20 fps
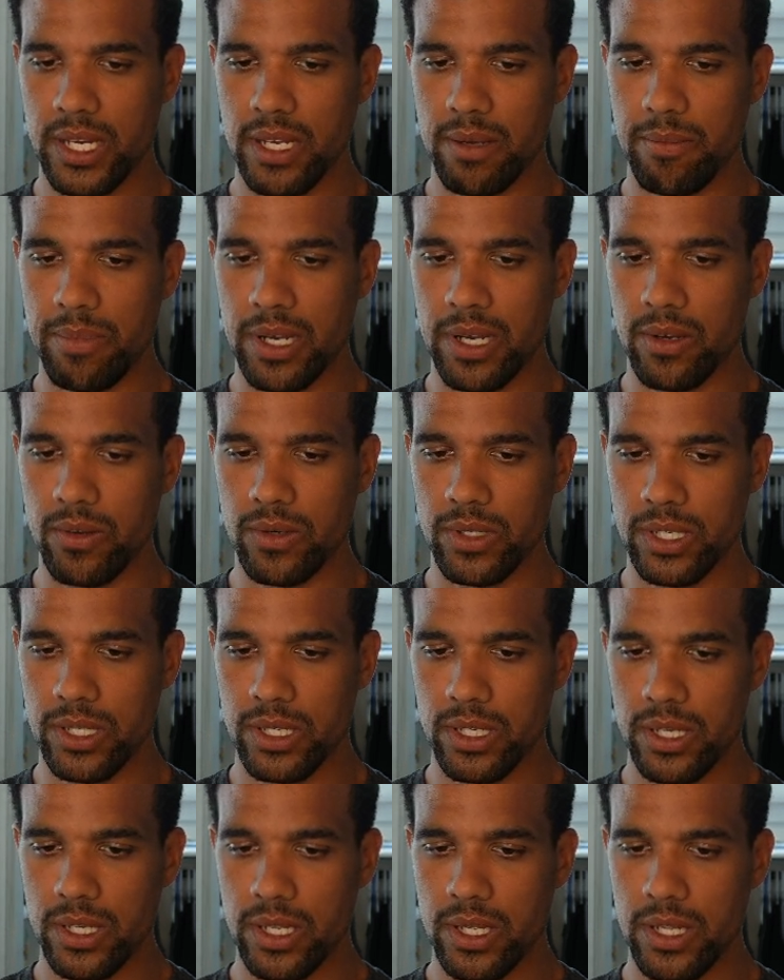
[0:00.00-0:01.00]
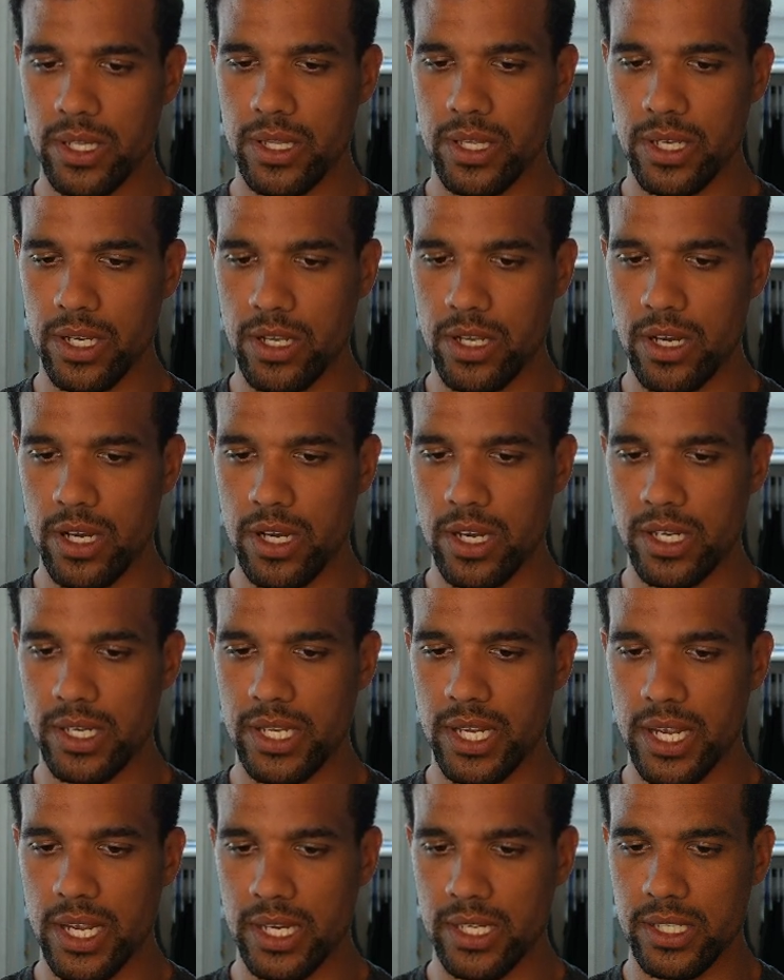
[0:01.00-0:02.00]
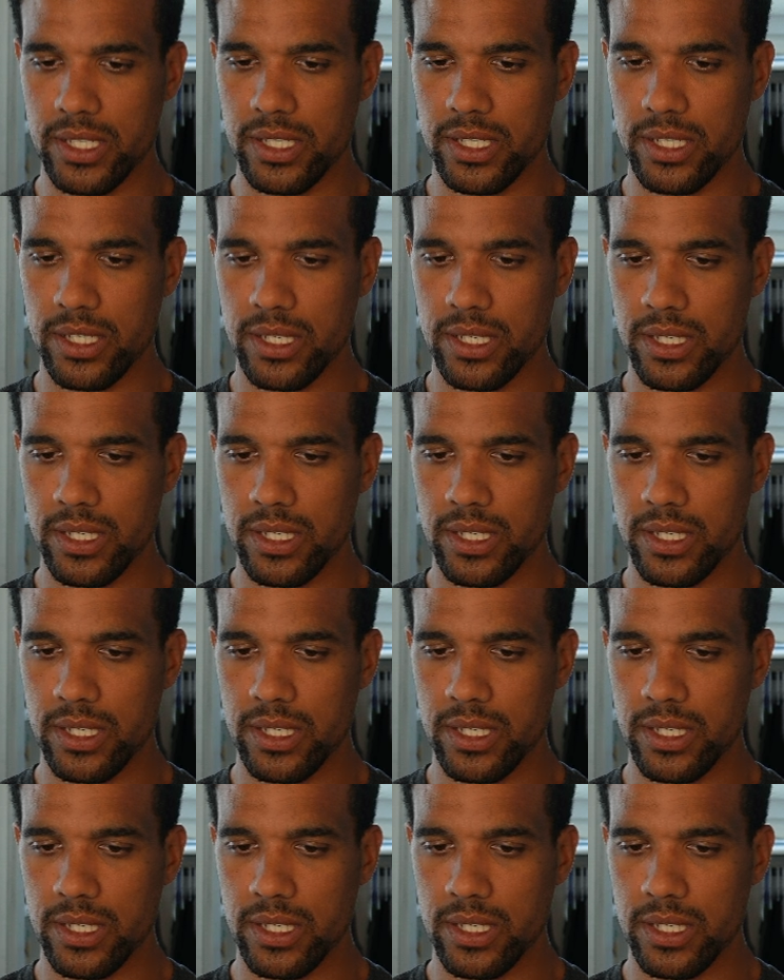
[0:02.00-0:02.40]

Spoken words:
about the context